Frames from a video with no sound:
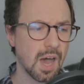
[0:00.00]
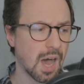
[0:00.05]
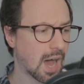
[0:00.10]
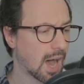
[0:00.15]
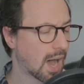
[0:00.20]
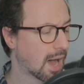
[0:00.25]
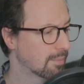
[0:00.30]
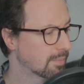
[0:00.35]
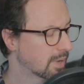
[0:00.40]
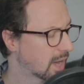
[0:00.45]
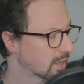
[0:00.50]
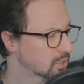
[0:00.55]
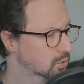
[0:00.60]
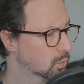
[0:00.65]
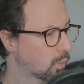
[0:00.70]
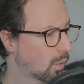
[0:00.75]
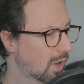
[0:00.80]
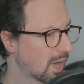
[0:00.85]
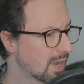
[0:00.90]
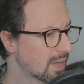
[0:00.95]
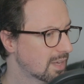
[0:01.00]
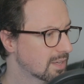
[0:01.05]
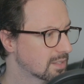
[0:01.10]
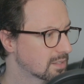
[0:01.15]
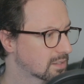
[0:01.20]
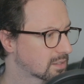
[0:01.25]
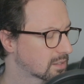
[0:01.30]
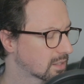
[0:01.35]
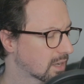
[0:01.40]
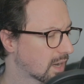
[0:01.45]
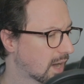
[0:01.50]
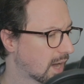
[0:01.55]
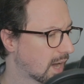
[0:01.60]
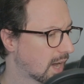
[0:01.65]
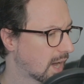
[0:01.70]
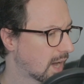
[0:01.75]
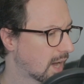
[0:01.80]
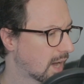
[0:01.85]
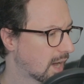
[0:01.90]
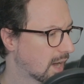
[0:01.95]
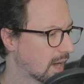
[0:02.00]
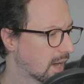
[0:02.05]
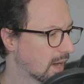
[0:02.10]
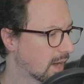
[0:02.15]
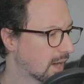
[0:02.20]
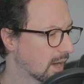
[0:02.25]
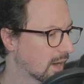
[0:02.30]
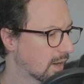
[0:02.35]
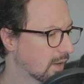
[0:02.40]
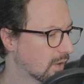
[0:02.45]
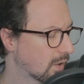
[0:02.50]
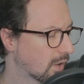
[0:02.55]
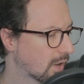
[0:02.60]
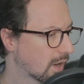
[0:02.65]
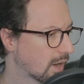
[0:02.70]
um, as well as uh,